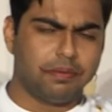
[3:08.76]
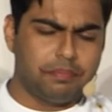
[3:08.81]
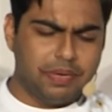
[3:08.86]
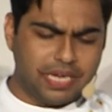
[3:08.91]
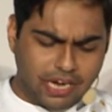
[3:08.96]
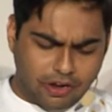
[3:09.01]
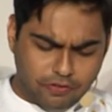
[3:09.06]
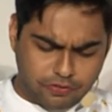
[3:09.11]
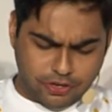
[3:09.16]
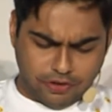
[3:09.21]

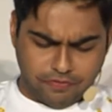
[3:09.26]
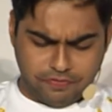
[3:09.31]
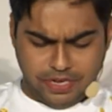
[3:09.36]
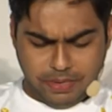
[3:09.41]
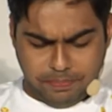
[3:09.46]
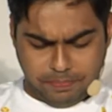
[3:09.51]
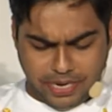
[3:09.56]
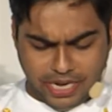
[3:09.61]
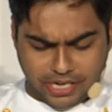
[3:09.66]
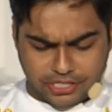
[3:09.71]
coming out of
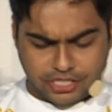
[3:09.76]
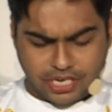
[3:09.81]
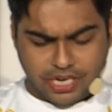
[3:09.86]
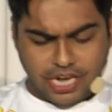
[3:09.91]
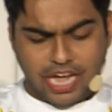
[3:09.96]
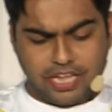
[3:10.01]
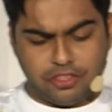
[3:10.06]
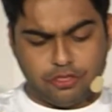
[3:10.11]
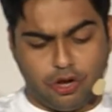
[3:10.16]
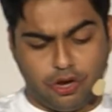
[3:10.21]
depression,
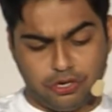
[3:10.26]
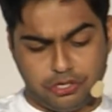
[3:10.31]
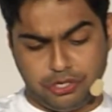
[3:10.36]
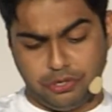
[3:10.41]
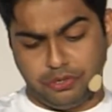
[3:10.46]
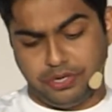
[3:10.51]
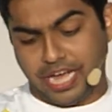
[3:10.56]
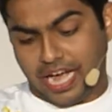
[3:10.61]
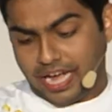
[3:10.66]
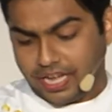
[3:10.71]
I thought
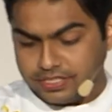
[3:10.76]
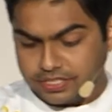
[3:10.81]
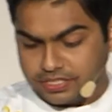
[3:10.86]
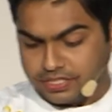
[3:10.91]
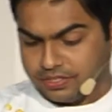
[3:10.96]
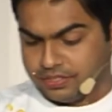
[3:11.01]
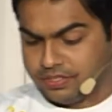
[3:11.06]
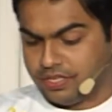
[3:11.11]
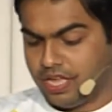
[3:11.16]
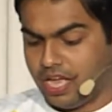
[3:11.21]
to
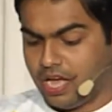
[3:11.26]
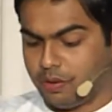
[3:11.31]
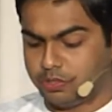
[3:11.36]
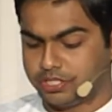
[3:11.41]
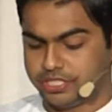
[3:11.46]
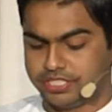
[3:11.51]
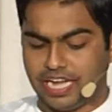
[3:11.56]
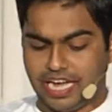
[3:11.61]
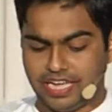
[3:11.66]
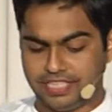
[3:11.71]
dance. I
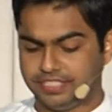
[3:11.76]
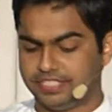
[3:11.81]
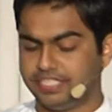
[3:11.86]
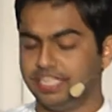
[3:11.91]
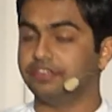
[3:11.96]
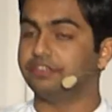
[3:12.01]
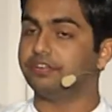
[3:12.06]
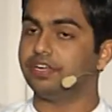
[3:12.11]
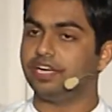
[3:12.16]
was dancing